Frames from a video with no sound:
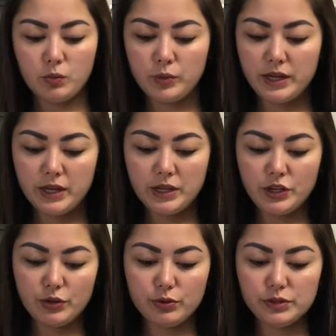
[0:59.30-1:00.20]
we
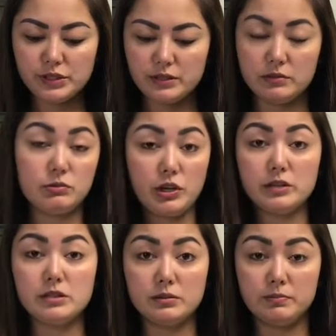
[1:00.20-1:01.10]
used
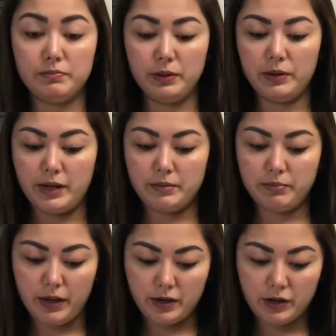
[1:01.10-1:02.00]
just a plain
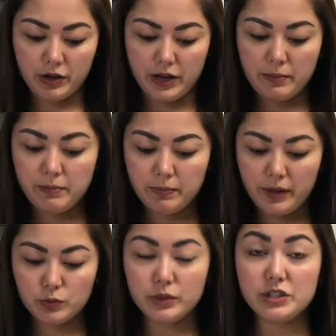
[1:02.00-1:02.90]
buttercream,
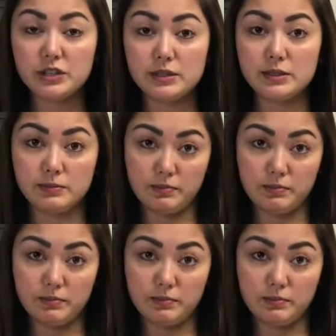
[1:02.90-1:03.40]
but we just